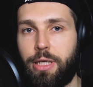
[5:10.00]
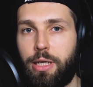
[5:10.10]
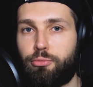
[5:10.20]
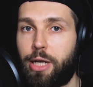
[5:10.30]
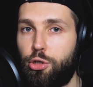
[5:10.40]

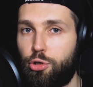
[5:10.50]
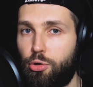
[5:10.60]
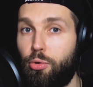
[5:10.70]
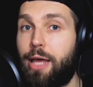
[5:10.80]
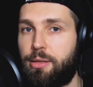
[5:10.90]
really ready to
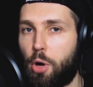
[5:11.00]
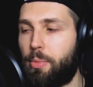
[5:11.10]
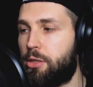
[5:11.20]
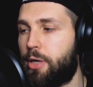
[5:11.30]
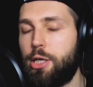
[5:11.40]
do at the
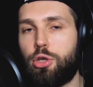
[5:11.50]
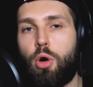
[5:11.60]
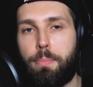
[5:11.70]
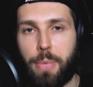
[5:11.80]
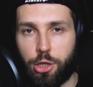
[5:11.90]
moment. Okay,
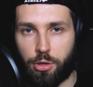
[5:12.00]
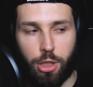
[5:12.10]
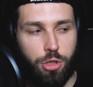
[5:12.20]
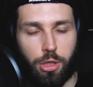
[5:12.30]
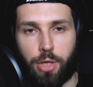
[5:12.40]
so make sure
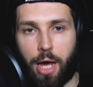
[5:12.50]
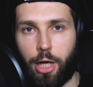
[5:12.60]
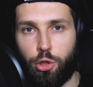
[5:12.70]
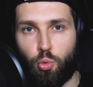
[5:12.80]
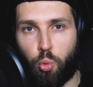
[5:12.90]
that you slow
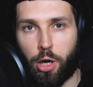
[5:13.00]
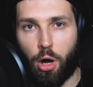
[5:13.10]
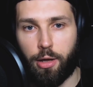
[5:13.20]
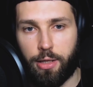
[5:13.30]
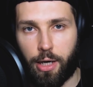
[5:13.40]
down and you
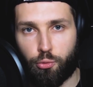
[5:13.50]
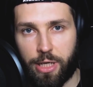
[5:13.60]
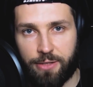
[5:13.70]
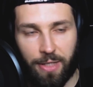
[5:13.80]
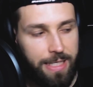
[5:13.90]
work on the
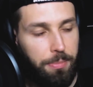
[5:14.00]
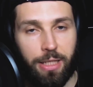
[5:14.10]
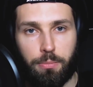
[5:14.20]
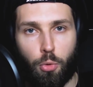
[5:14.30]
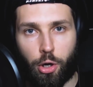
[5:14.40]
wrist
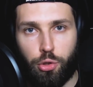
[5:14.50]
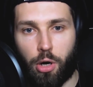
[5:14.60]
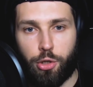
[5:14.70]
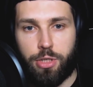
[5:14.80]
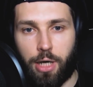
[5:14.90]
flexibility more.
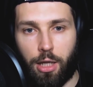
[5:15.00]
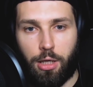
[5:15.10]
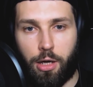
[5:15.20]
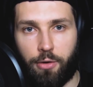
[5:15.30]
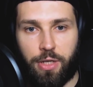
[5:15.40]
You are using a
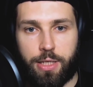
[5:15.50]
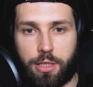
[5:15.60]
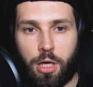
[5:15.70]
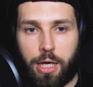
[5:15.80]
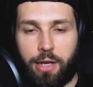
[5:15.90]
lot of
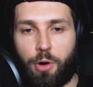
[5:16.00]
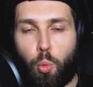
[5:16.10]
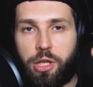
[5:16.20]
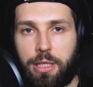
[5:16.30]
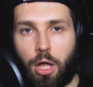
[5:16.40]
this kind of a
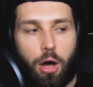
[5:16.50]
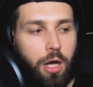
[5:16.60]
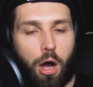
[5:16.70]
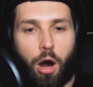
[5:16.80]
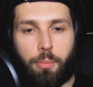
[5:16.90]
wooden
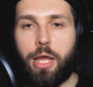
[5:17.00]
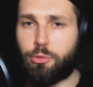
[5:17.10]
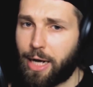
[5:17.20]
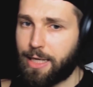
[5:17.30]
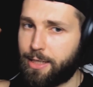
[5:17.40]
log arm.
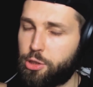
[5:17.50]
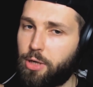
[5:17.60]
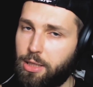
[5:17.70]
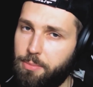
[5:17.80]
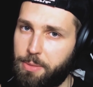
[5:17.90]
The right hand is
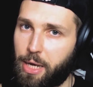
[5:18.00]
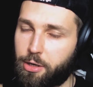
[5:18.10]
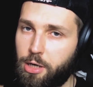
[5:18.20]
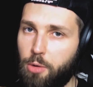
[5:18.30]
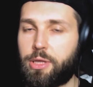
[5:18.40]
doing a little bit
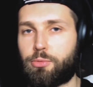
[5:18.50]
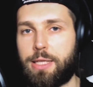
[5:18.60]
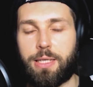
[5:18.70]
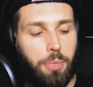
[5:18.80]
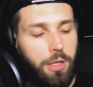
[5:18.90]
better with the
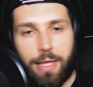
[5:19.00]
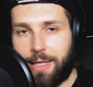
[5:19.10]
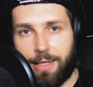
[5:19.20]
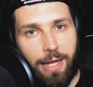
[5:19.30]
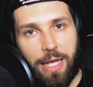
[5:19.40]
right cymbal.
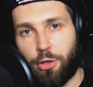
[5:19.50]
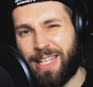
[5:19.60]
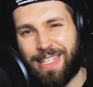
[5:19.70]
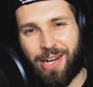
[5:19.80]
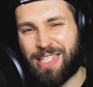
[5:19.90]
The left hand
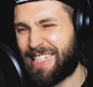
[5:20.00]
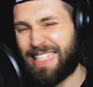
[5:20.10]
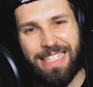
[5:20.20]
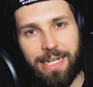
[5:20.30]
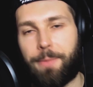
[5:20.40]
on the snare is
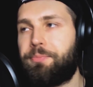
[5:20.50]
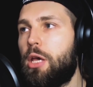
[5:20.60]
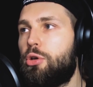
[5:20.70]
like, um,